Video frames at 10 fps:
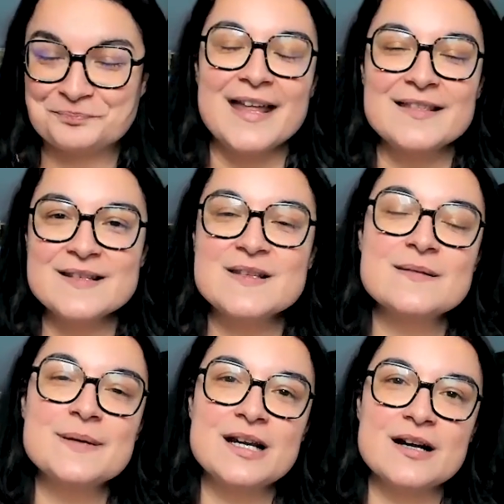And this
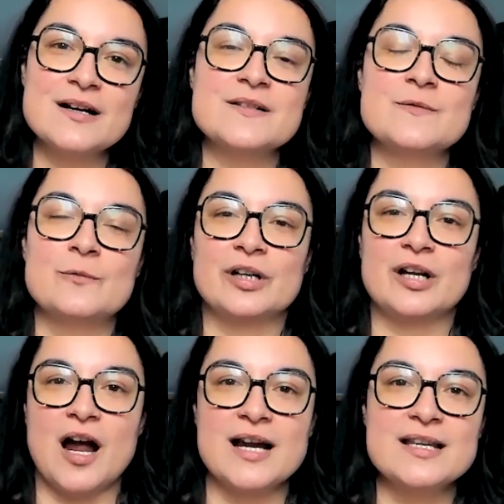is because we're
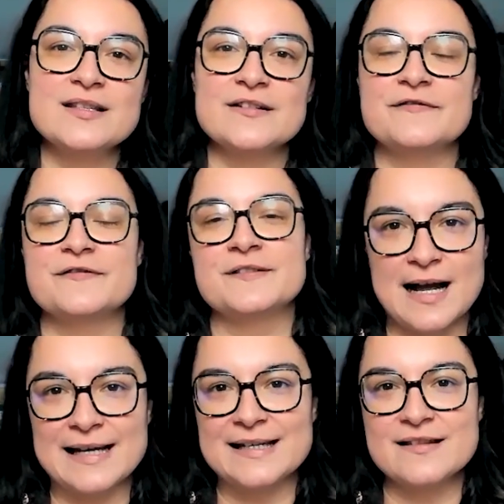kind of
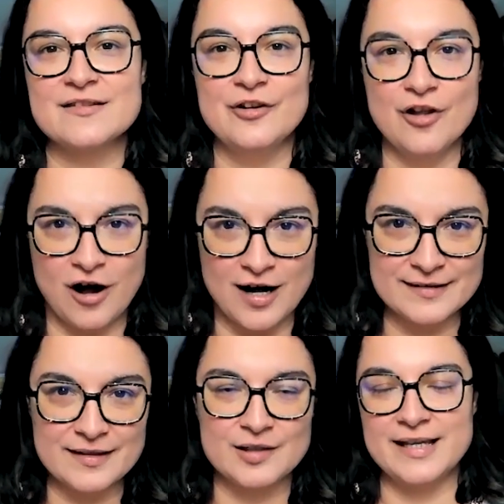tying the
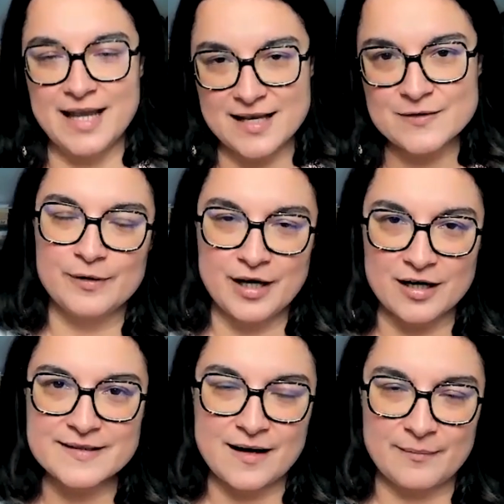knot. And yes, we
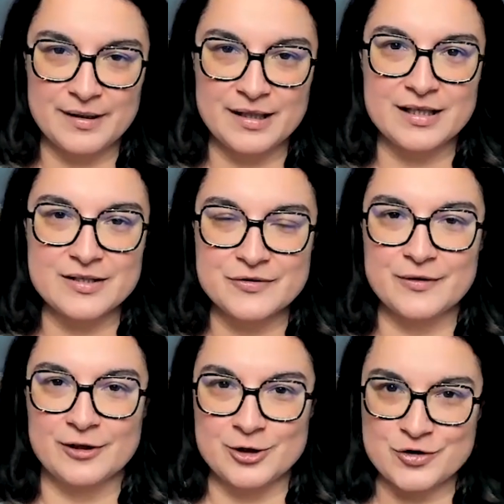are tapping into
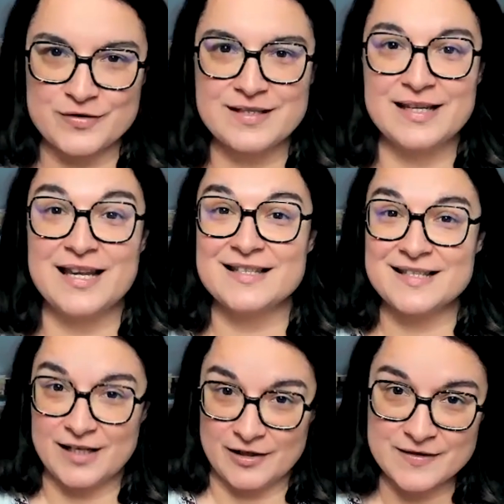urgency and
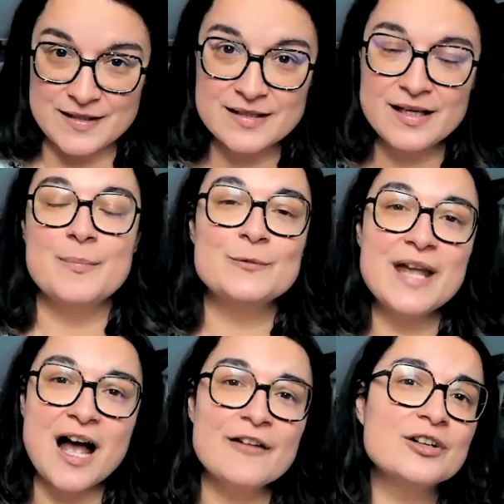scarcity, but
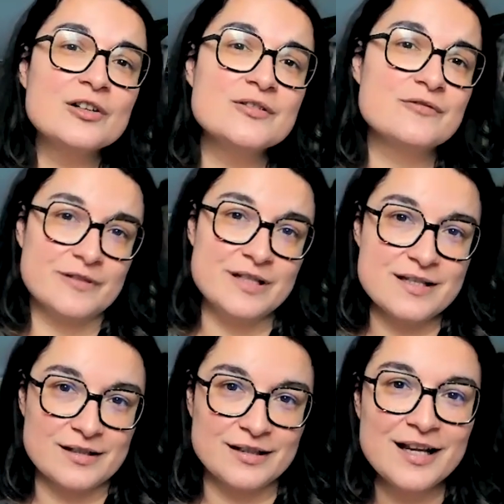we have a good
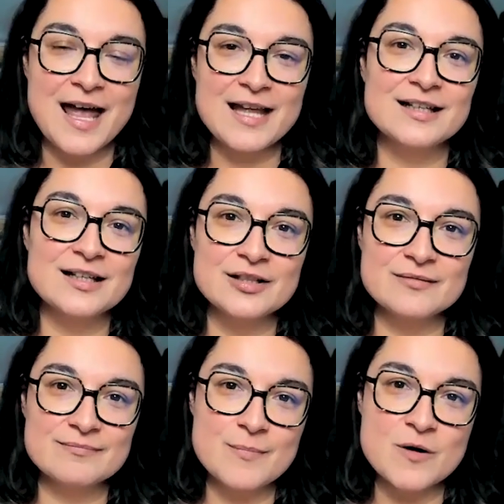reason. And
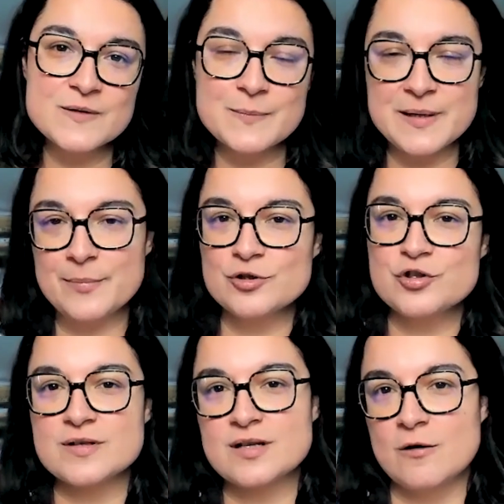most people
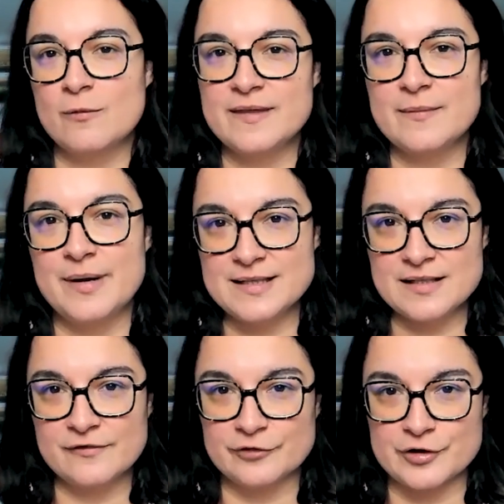just go with the
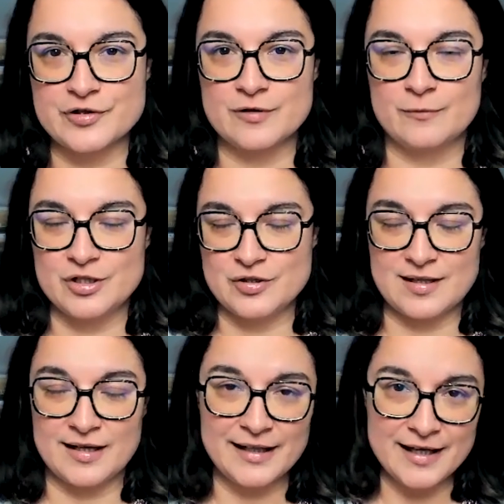basic version, which is
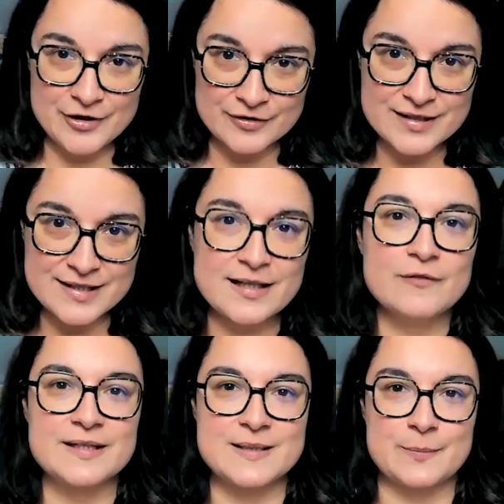like, hey, your
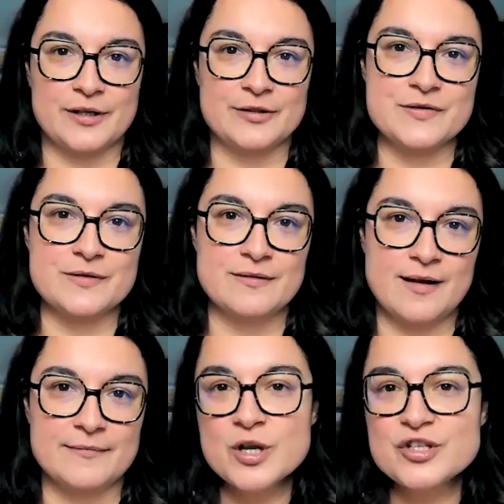discount expires
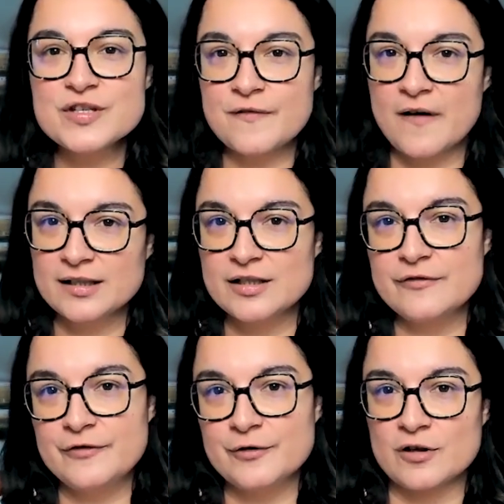today, which is fine
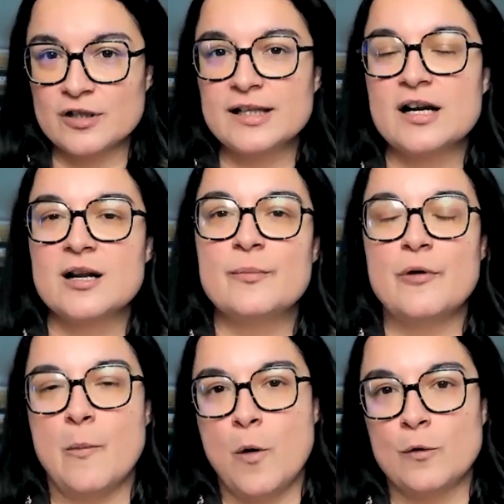if you're only going to
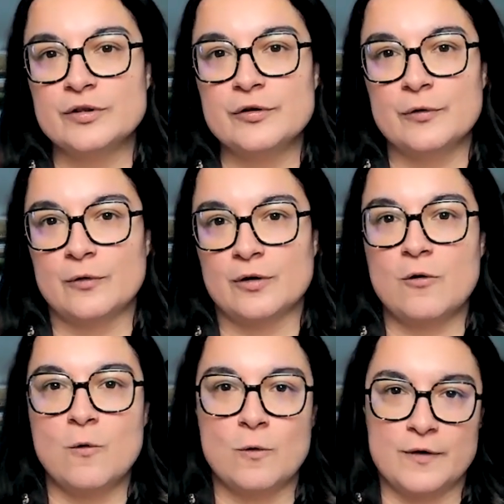promote your
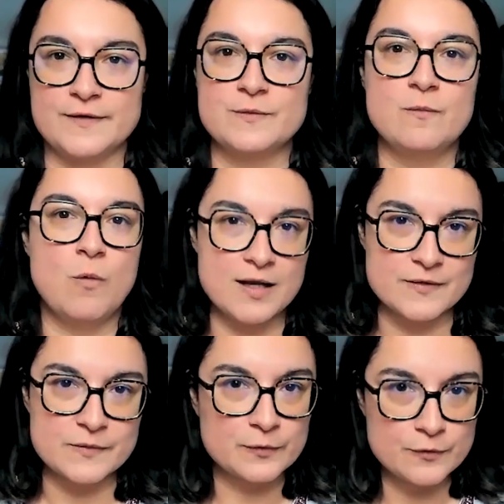course
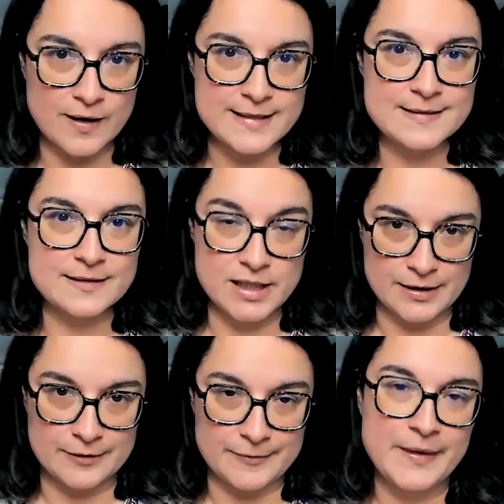once or twice a
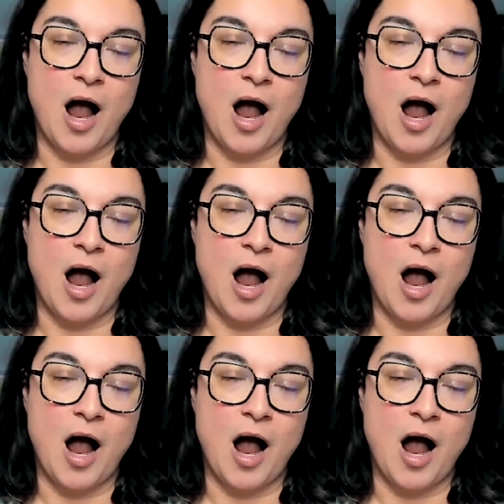year.